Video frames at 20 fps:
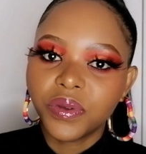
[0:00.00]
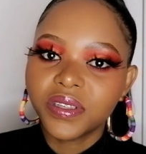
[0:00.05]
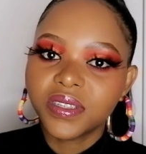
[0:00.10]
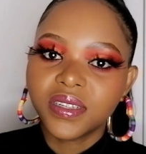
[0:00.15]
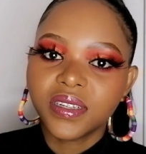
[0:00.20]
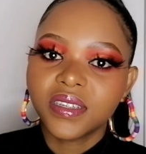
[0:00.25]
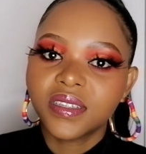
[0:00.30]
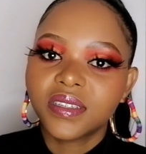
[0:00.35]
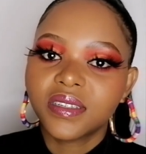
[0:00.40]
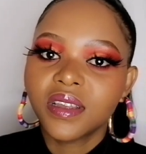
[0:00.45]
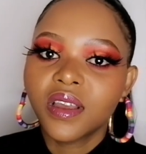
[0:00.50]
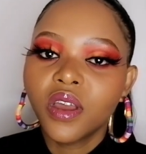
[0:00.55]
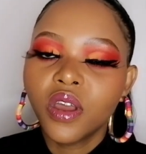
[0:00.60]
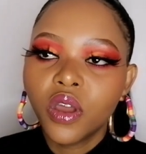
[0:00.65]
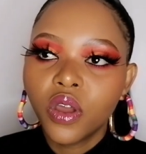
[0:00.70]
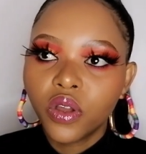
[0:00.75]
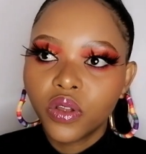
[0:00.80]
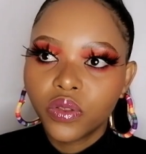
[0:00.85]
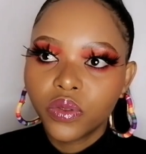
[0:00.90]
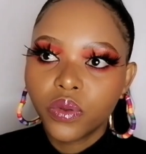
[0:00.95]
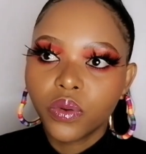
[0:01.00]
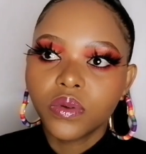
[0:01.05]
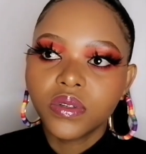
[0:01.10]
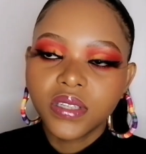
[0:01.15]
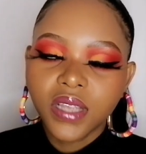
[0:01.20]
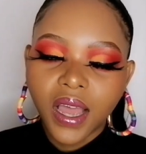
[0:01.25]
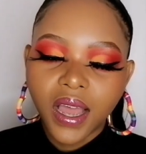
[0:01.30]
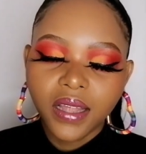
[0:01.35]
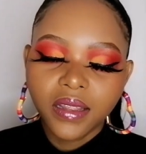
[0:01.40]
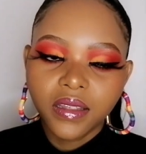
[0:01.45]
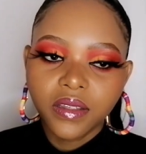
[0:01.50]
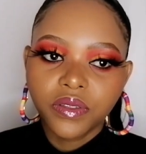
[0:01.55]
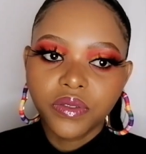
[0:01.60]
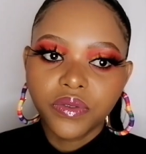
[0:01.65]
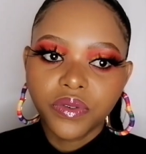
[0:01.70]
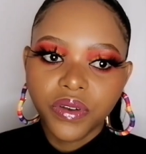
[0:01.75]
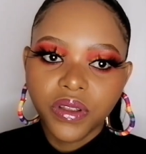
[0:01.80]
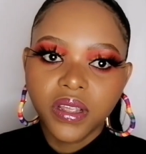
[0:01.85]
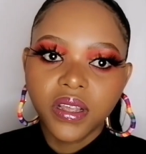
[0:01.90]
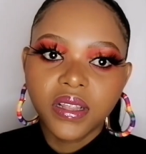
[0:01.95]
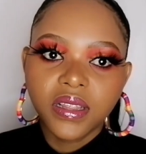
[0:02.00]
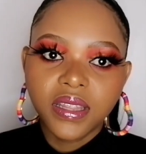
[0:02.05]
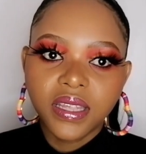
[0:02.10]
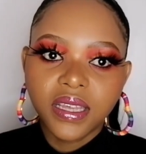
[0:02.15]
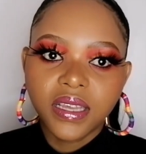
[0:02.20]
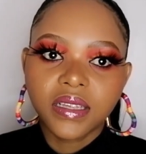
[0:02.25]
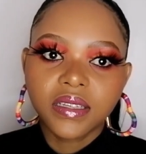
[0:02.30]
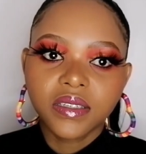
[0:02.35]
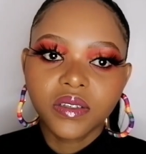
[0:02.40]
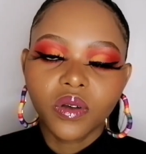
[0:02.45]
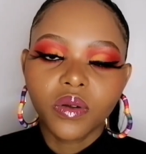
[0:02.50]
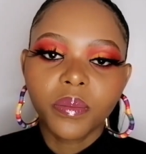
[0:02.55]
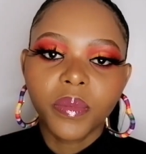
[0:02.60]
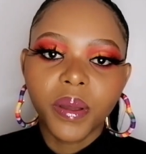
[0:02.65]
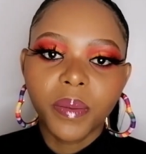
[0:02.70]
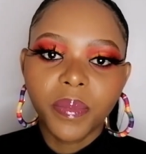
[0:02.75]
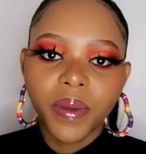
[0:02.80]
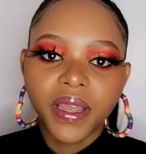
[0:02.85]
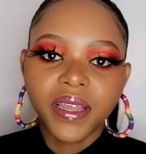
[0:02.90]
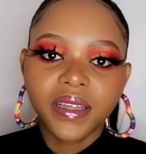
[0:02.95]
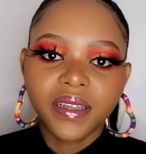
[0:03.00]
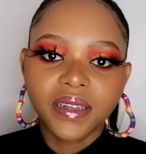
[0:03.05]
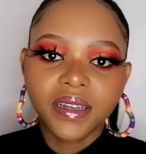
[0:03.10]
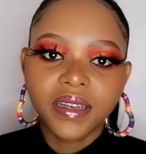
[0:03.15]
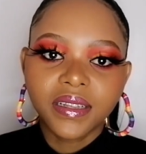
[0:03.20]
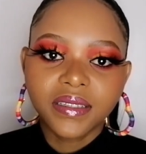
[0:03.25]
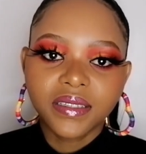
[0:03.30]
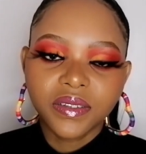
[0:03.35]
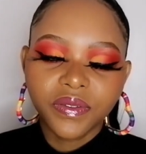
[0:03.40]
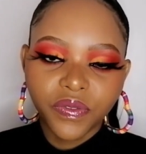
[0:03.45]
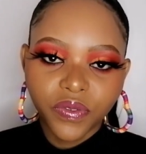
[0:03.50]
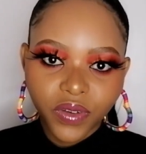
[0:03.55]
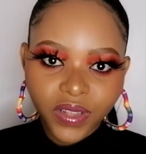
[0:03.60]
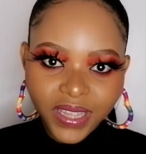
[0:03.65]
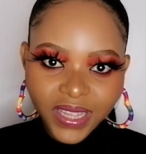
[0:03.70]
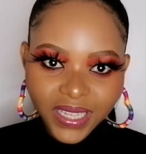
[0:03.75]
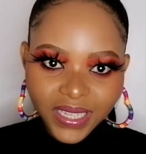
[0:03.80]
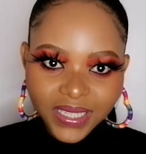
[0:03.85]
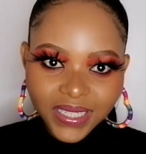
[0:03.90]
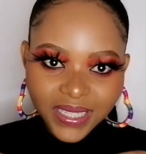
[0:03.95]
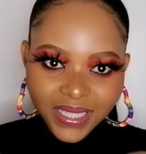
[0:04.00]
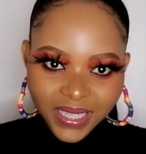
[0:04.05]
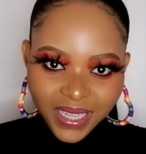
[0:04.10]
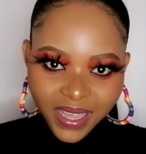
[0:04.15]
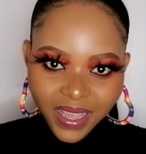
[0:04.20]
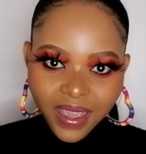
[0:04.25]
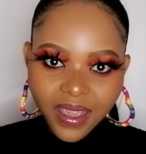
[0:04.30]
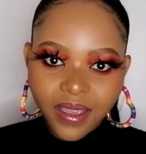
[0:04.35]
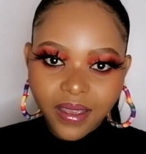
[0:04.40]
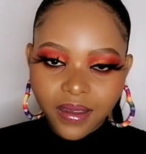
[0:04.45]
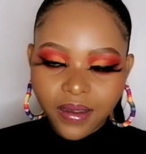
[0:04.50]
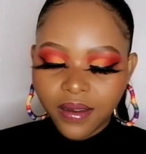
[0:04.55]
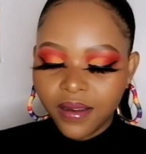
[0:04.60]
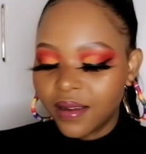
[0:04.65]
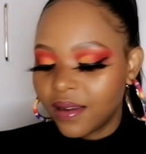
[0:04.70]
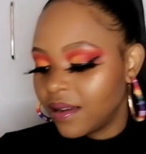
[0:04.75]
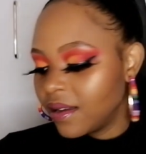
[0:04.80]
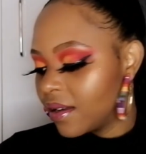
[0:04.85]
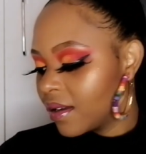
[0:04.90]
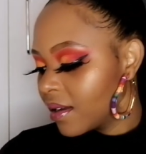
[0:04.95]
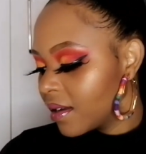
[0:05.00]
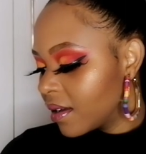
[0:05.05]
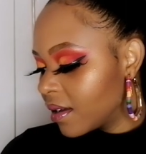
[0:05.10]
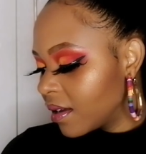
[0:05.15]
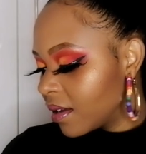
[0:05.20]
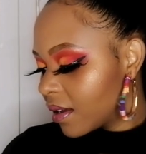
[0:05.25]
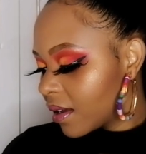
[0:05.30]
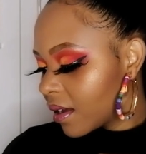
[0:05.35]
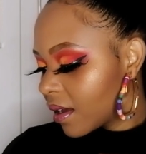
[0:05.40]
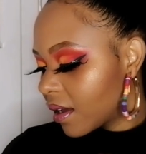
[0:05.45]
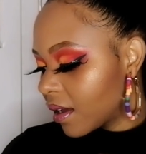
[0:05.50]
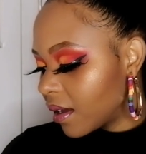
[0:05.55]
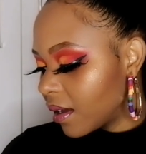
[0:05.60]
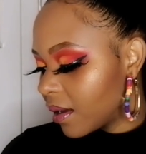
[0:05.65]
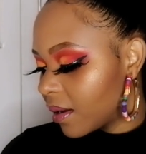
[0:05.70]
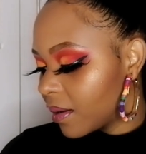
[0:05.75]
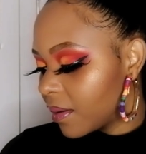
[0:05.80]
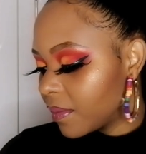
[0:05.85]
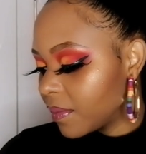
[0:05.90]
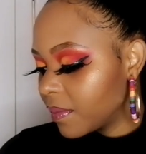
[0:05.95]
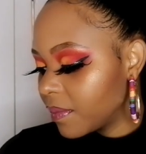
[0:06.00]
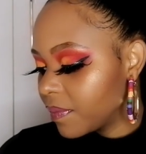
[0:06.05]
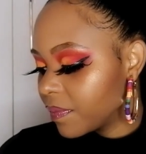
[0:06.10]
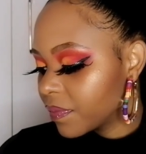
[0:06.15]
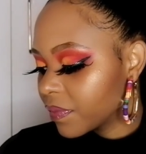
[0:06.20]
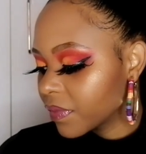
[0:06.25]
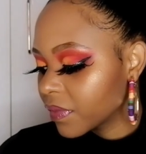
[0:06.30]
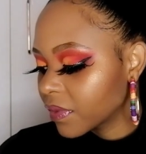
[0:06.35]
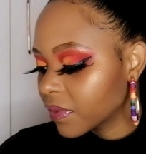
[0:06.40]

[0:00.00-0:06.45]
business those are the three things on my bucket list for this year um,